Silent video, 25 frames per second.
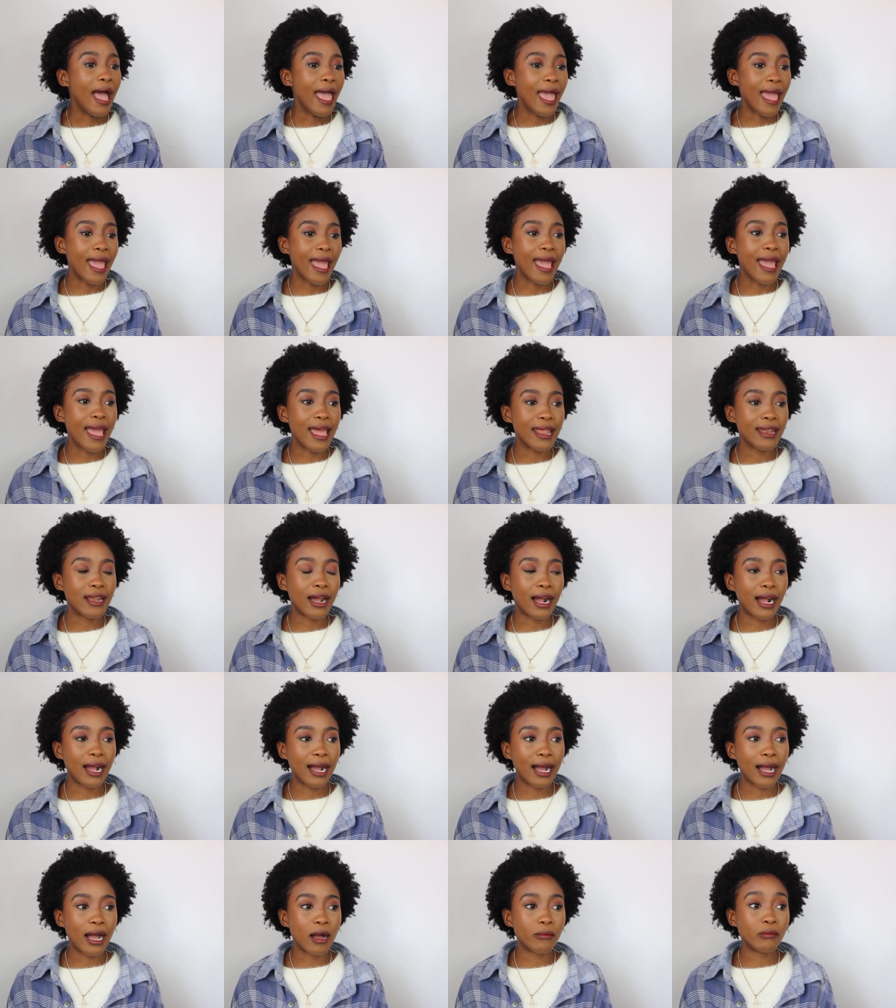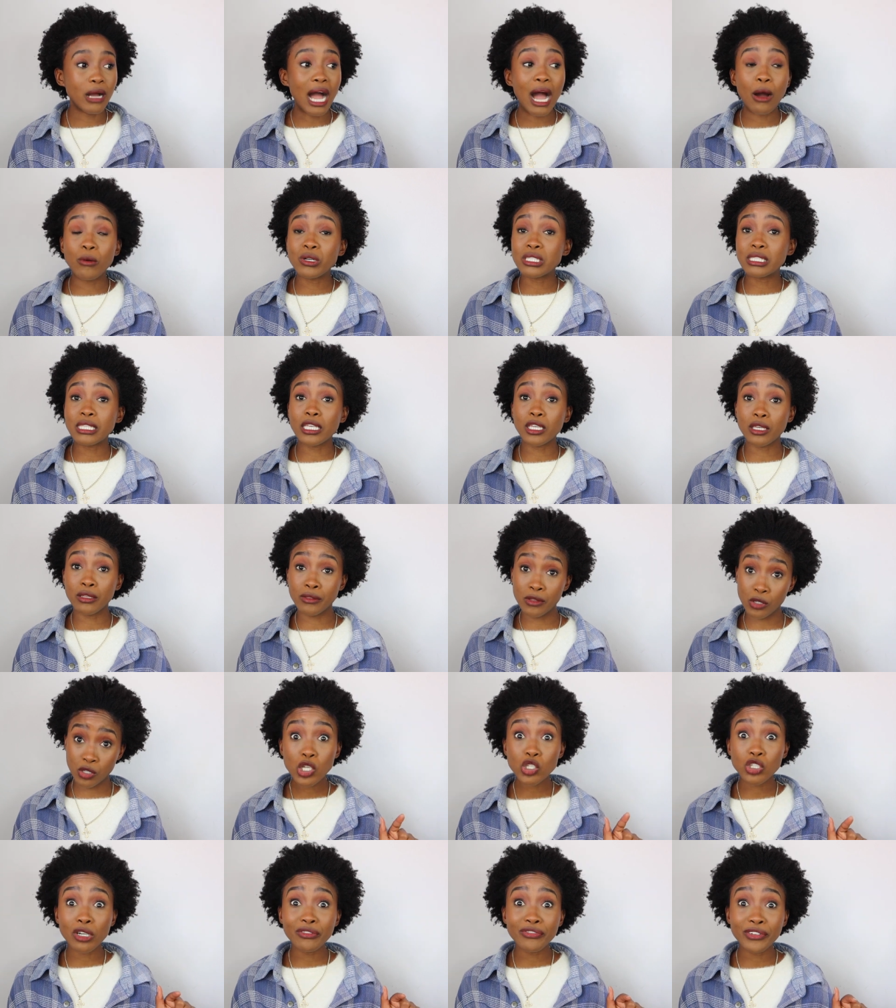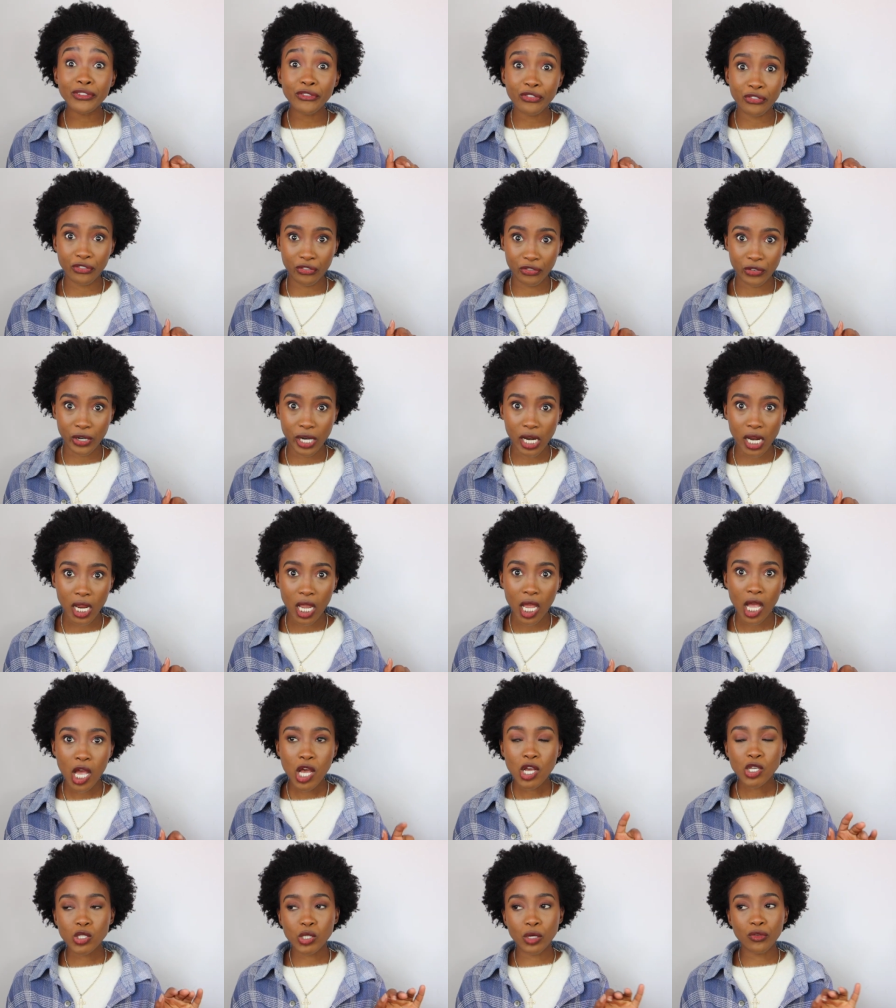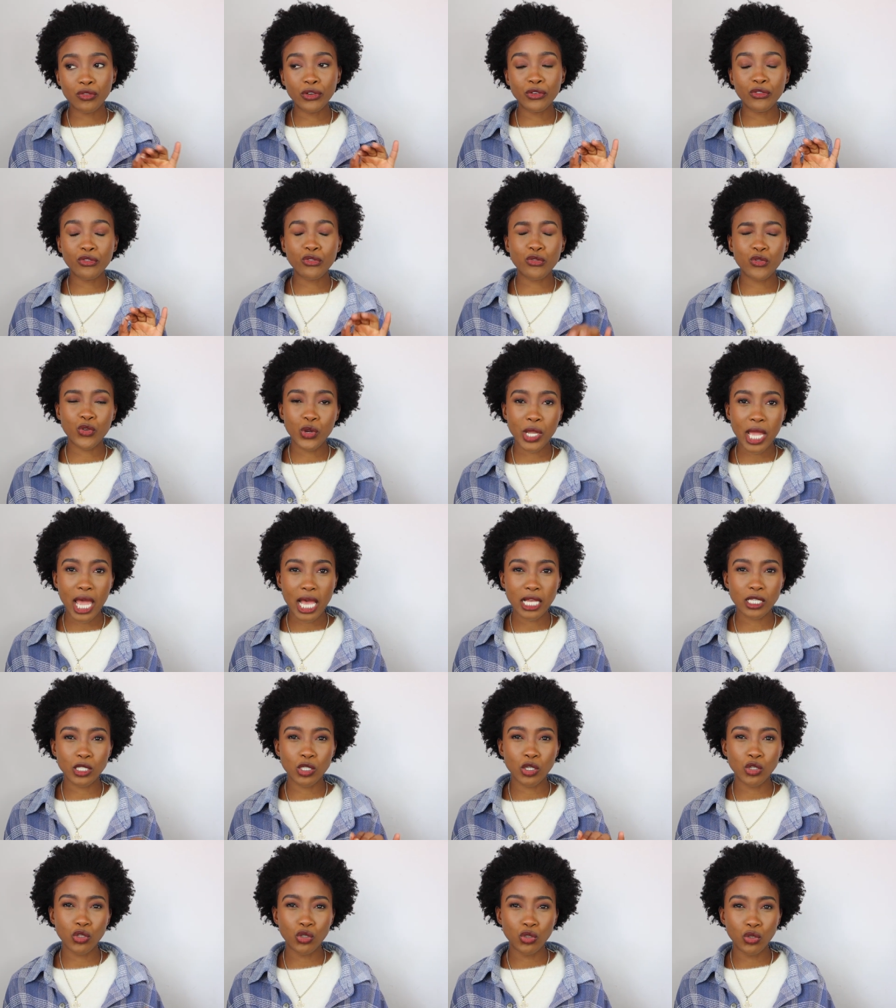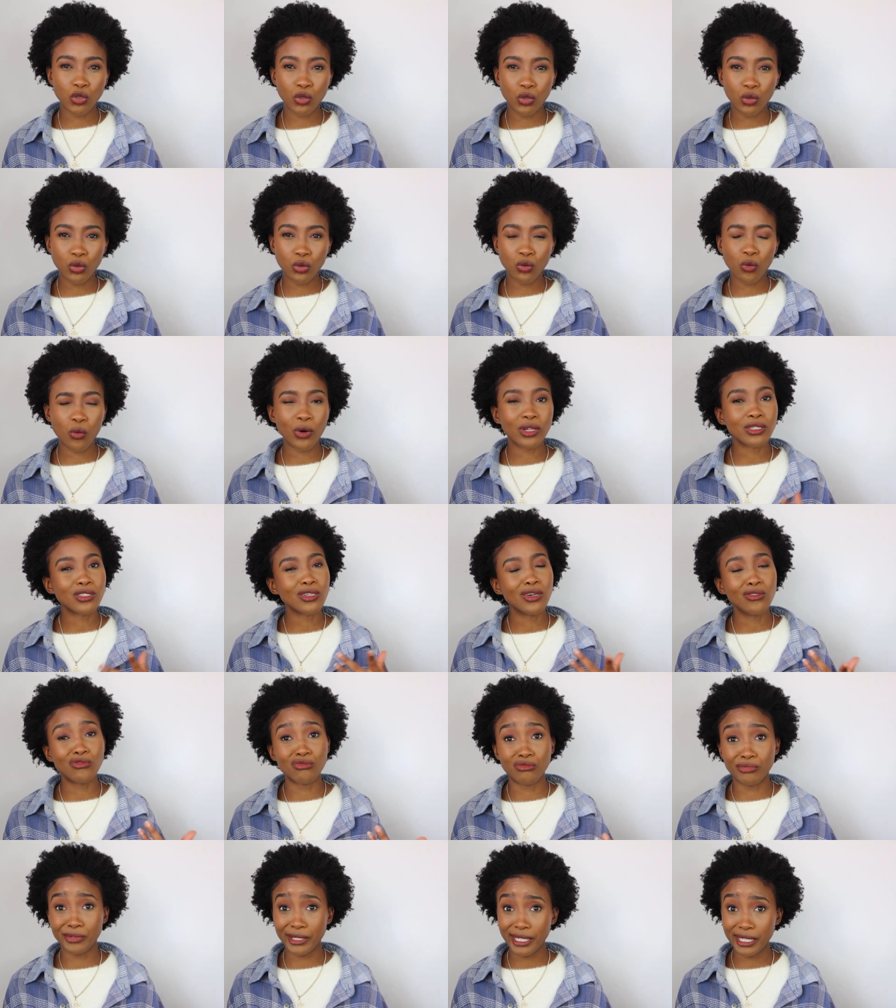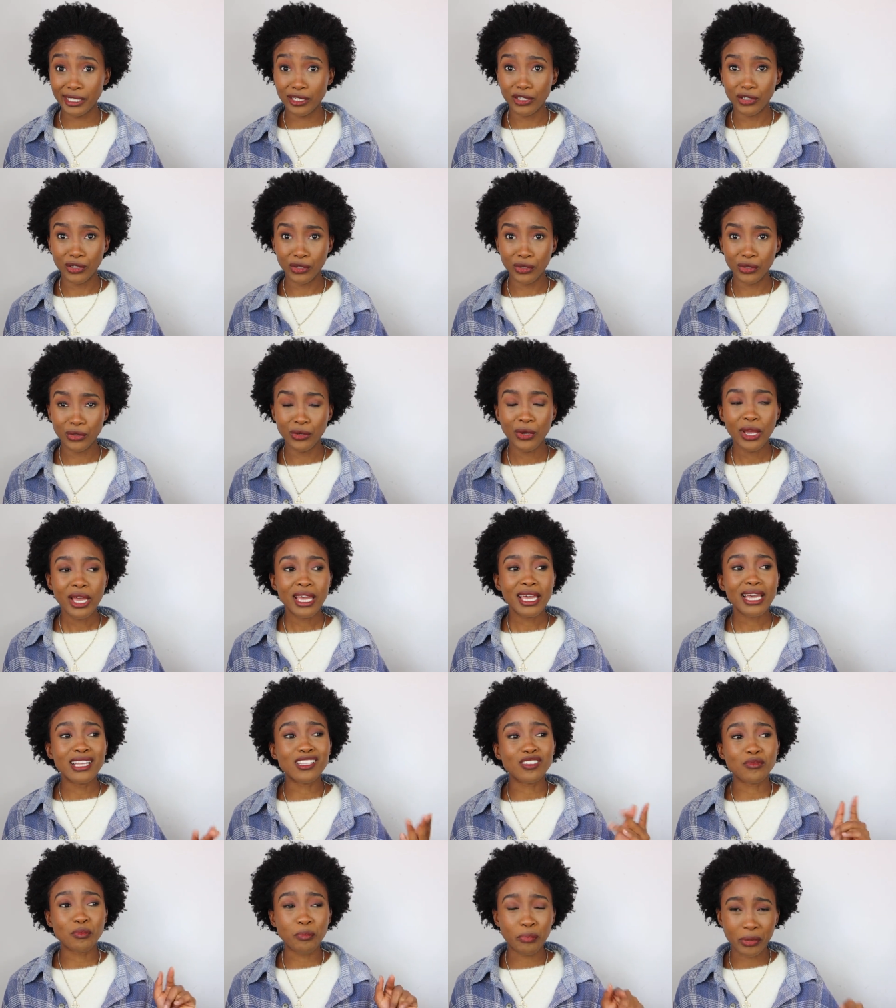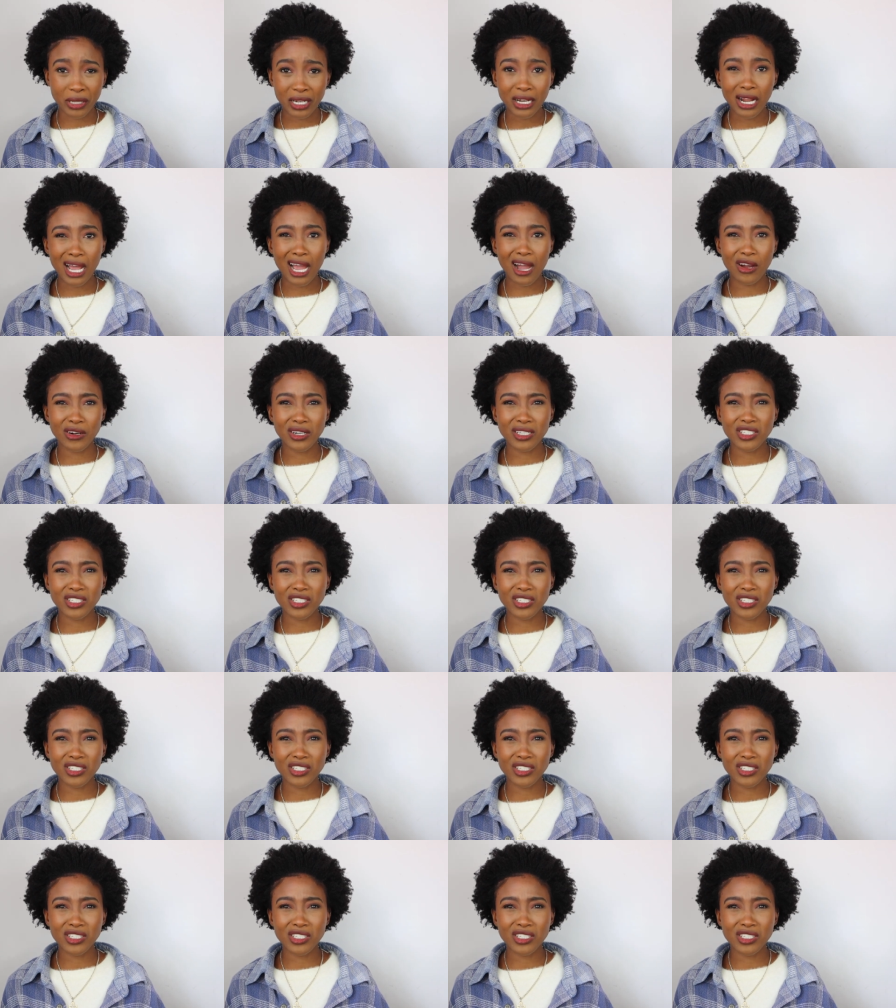and um, I was thinking the Soften Free. Soften Free has a new, well, it's not really new, it's been out,